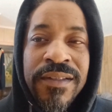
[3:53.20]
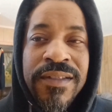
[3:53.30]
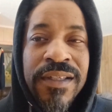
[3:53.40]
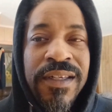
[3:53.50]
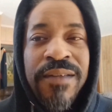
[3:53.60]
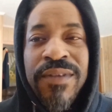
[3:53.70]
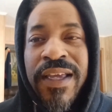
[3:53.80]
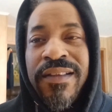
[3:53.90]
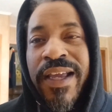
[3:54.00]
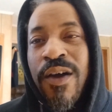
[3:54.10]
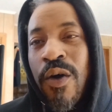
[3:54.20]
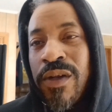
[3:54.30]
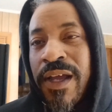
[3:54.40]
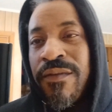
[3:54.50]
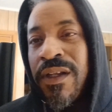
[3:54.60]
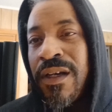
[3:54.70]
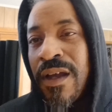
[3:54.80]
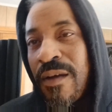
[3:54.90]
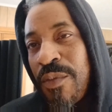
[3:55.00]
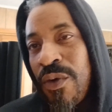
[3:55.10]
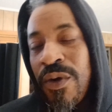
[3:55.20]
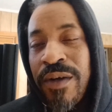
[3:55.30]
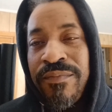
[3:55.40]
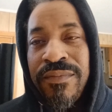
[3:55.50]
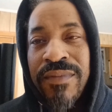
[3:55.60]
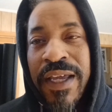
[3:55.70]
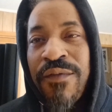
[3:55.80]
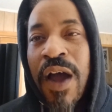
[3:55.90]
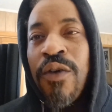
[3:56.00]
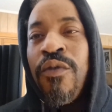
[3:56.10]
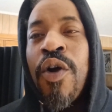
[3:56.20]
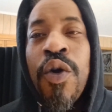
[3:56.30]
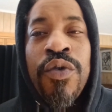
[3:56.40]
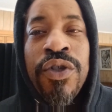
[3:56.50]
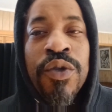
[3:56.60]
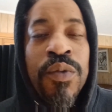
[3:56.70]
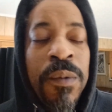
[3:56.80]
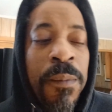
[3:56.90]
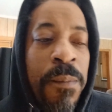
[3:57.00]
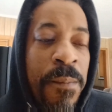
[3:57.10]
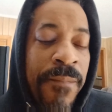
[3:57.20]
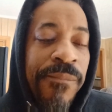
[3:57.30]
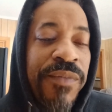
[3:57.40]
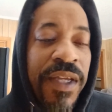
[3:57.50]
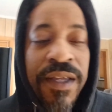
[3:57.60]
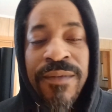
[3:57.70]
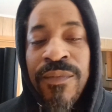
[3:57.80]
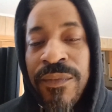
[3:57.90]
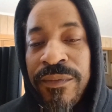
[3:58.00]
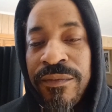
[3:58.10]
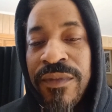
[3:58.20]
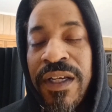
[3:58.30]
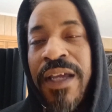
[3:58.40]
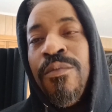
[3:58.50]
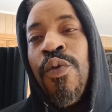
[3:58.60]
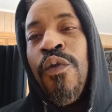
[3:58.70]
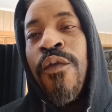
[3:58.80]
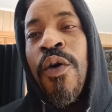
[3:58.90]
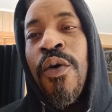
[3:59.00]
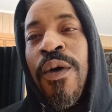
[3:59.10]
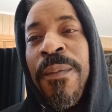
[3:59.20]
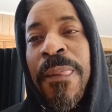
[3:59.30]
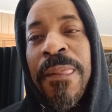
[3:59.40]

to let they, they call leveling up or they've outgrown you then then they move on